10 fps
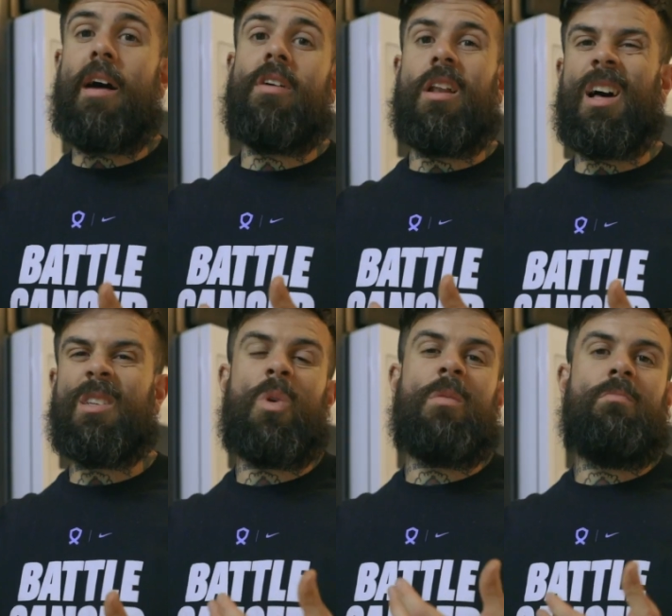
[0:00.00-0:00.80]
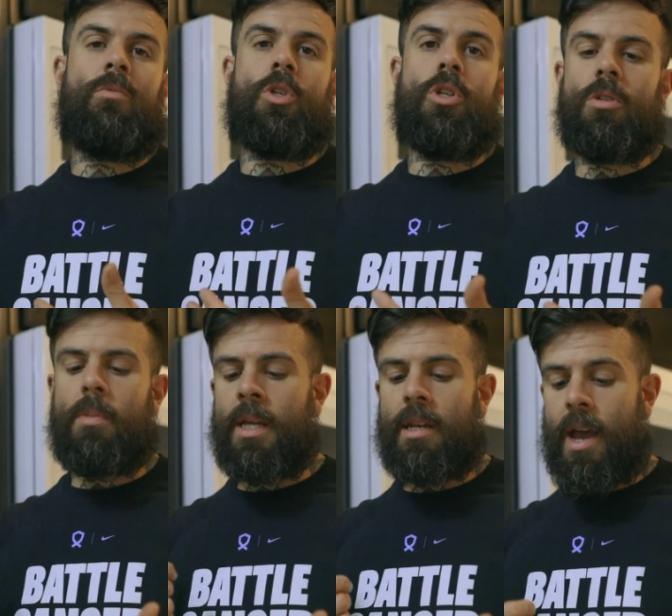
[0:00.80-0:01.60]
I bet the last one would
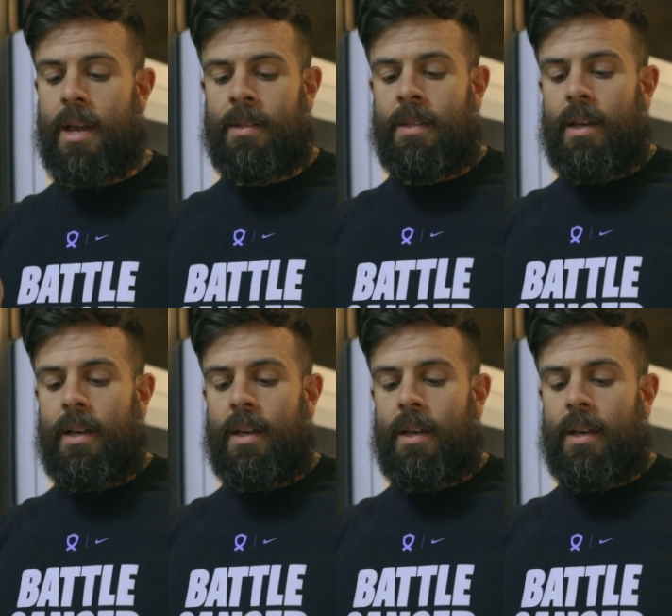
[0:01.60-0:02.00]
usually be in there.